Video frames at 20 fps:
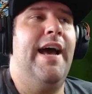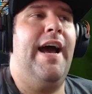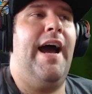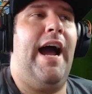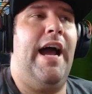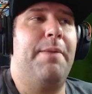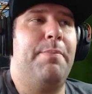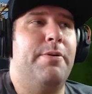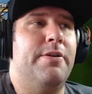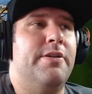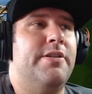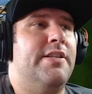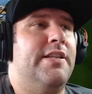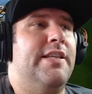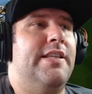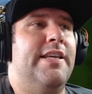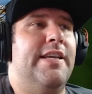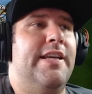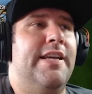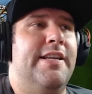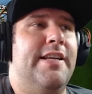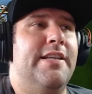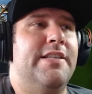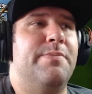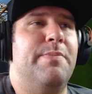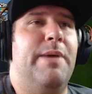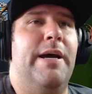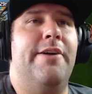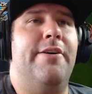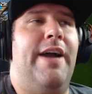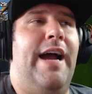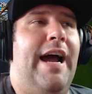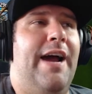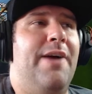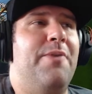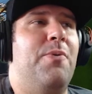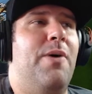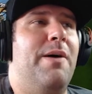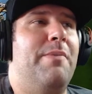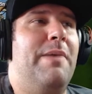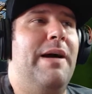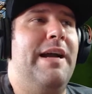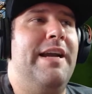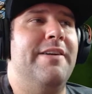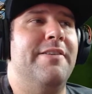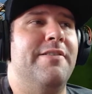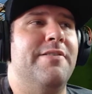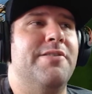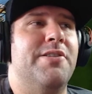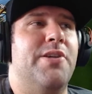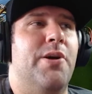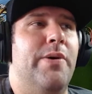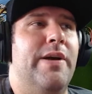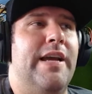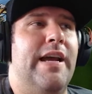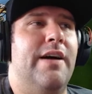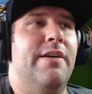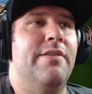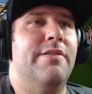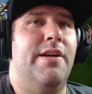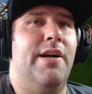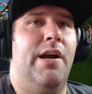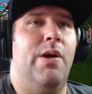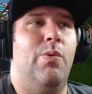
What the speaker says: I personally think it does matter. I want my heroes going out there.